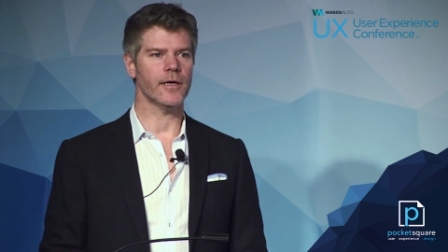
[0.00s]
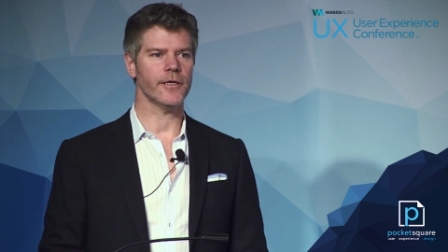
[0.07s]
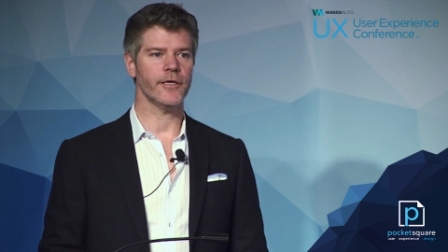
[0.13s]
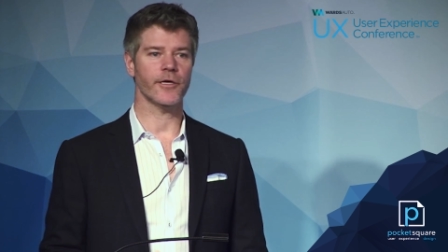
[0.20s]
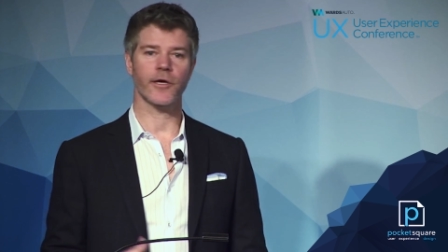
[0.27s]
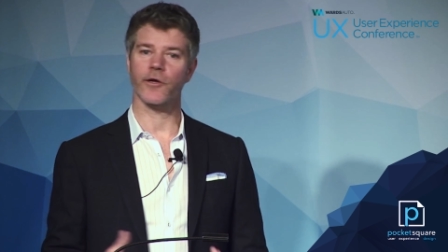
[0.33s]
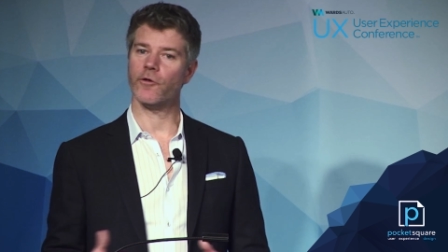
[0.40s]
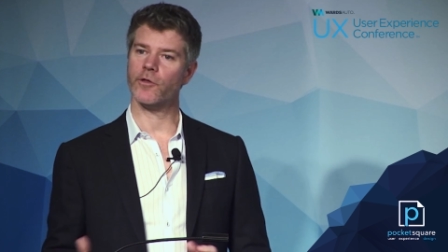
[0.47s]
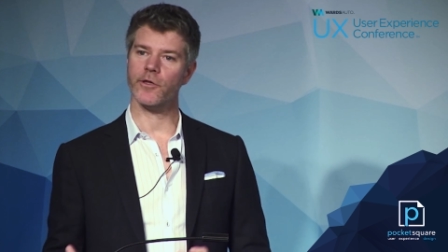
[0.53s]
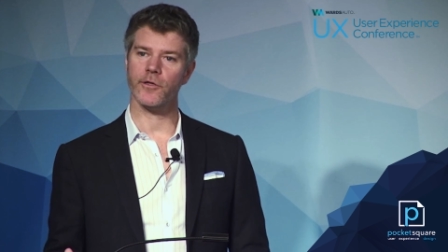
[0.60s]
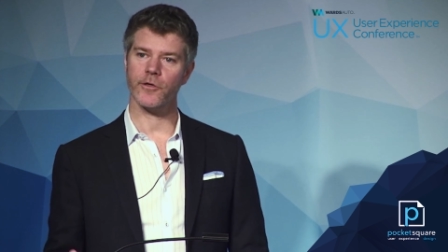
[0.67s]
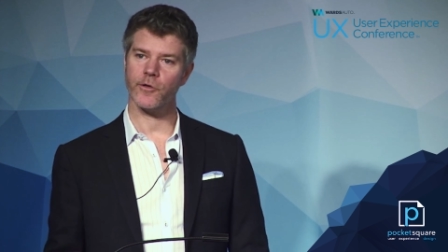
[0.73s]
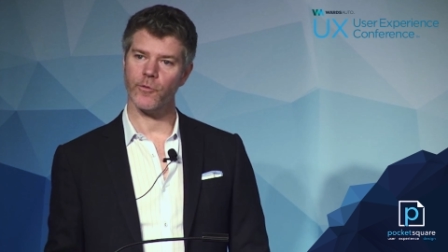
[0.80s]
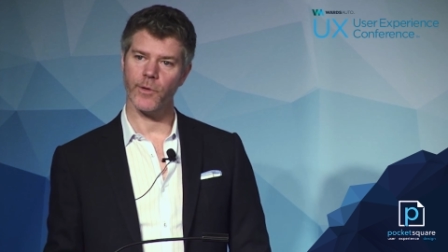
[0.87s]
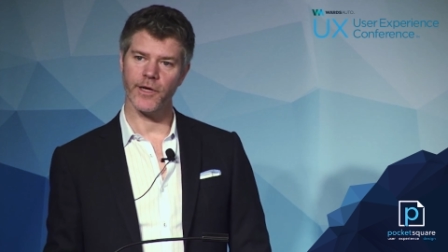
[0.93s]
You can only
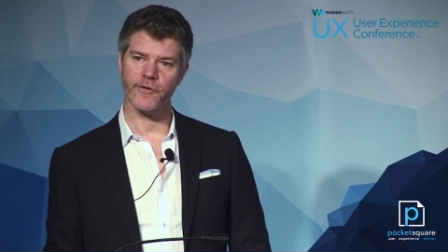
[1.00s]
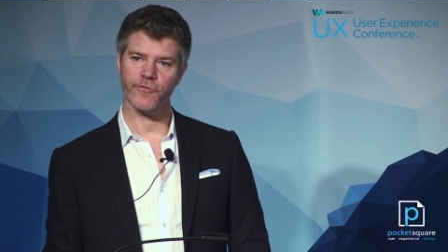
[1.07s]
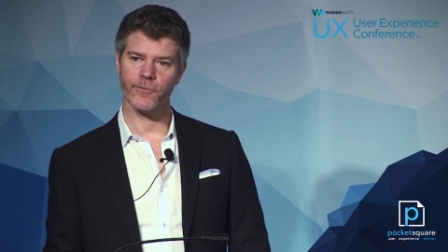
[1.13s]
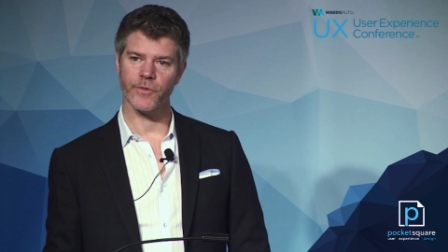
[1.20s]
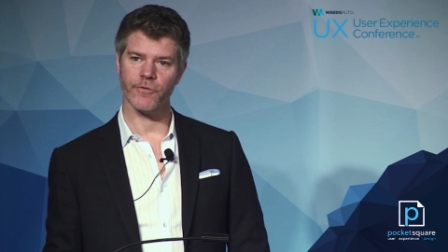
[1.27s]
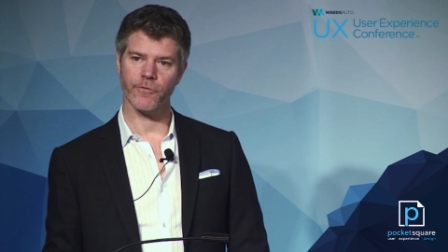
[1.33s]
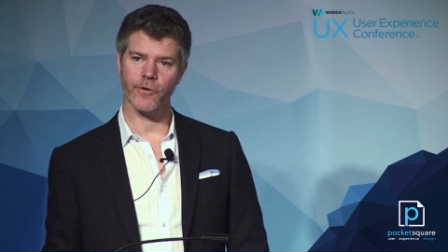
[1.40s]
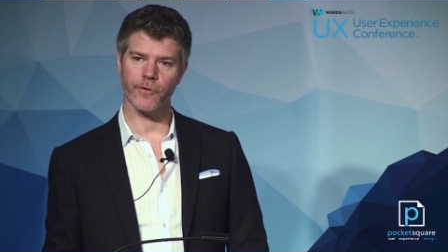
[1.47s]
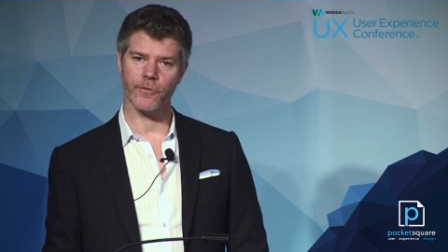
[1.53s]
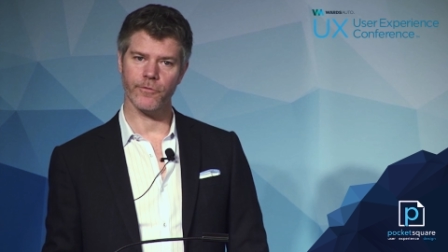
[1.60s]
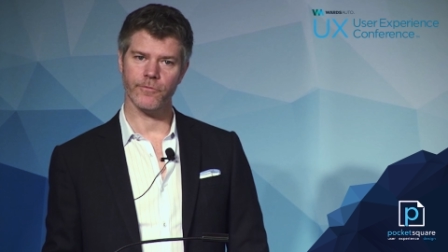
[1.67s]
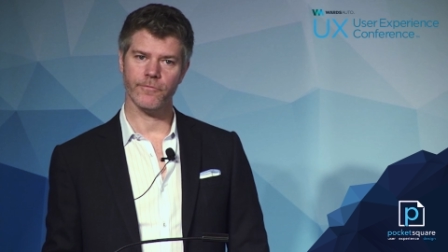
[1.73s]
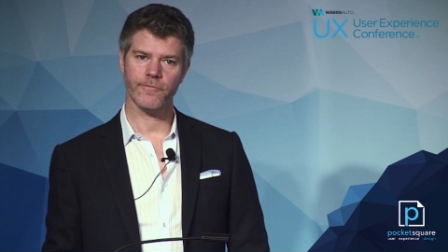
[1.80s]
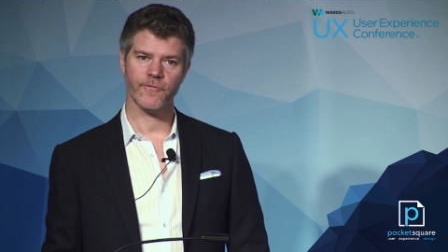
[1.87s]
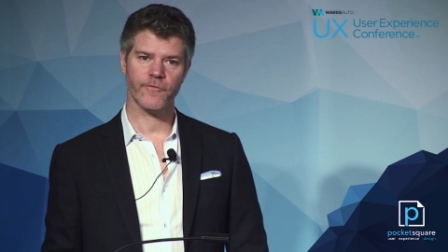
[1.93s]
look away from the
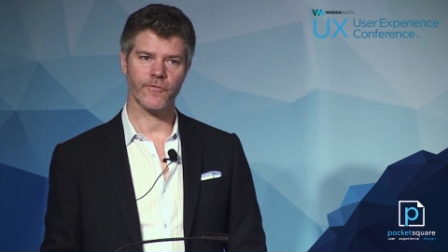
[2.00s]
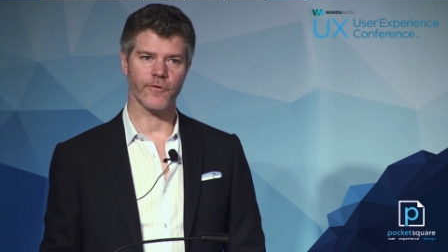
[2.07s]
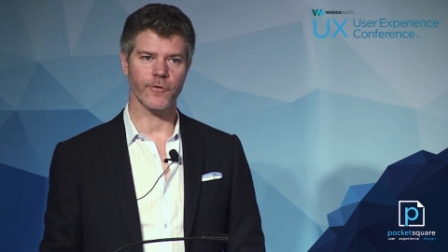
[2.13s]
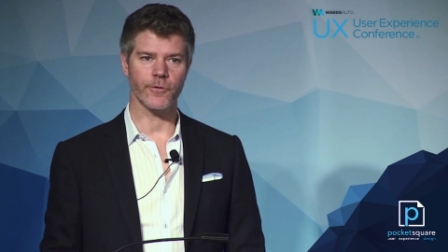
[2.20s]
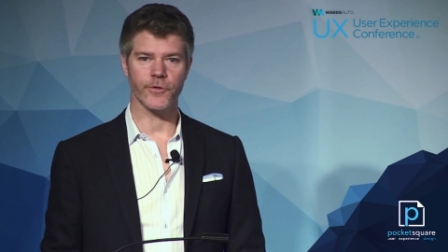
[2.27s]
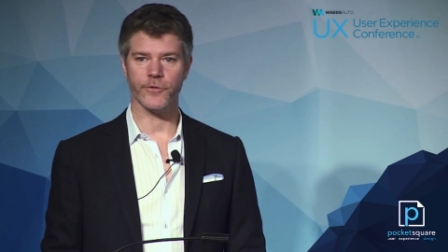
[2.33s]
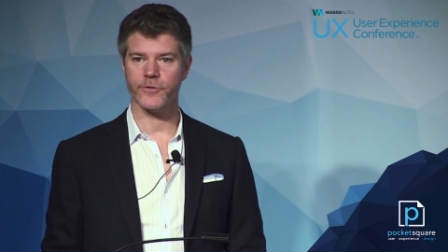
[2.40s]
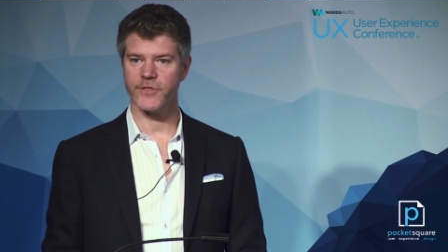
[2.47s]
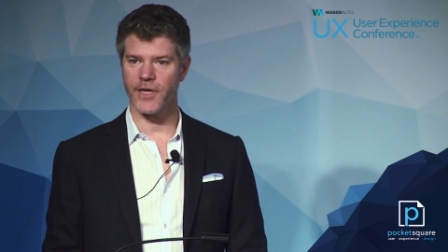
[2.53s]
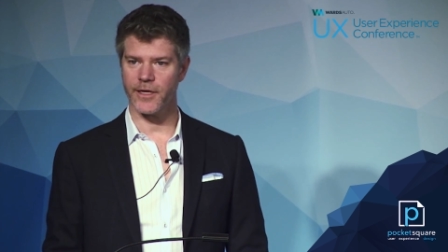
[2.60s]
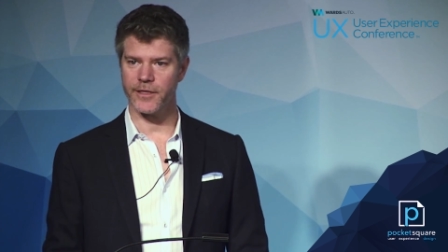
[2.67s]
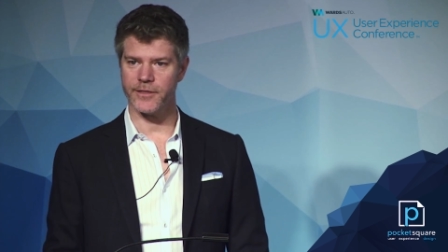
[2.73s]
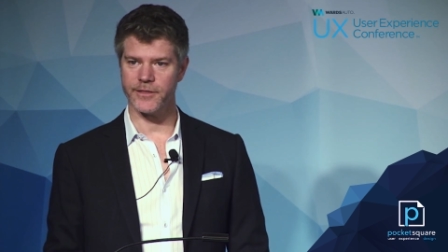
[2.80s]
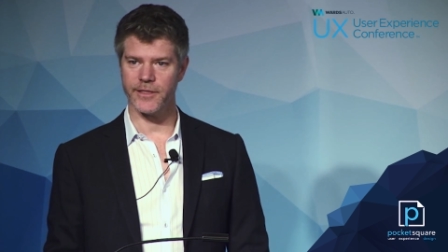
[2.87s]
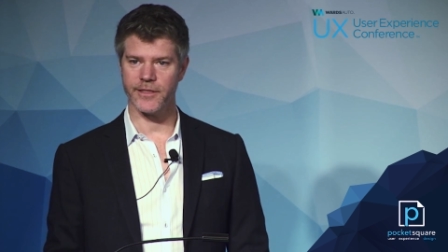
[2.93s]
road for 2
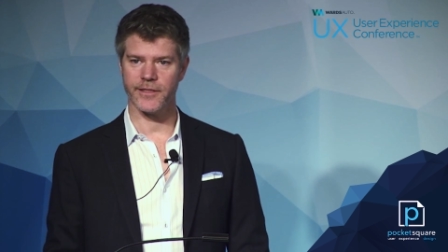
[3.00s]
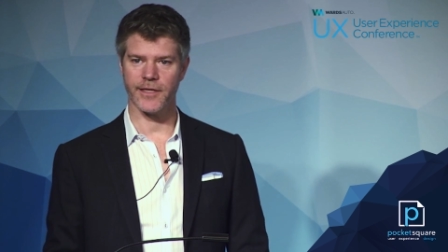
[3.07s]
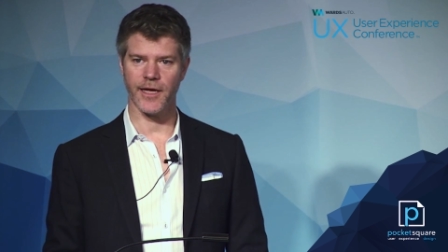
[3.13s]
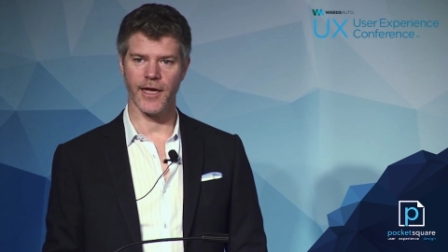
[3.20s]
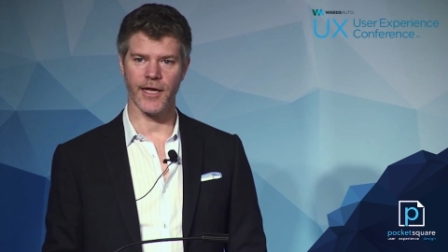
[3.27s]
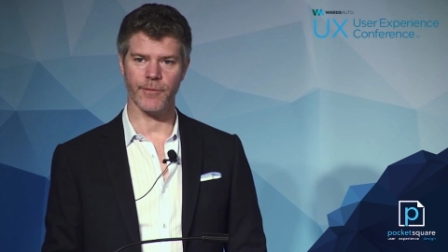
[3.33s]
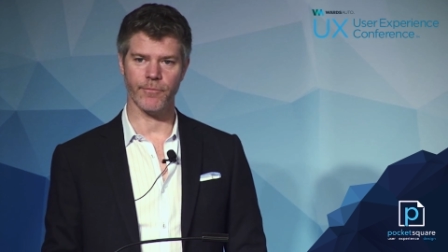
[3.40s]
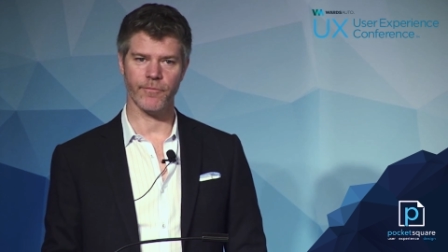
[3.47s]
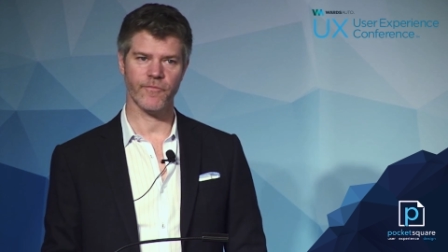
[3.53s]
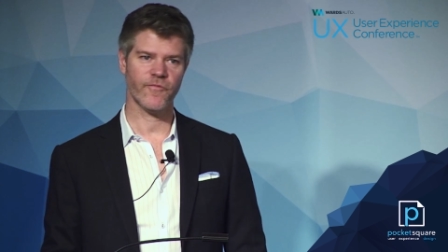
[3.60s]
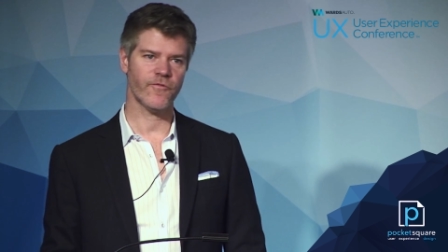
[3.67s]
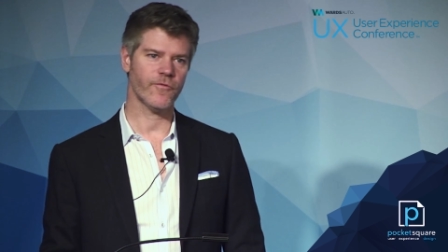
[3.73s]
seconds at a time,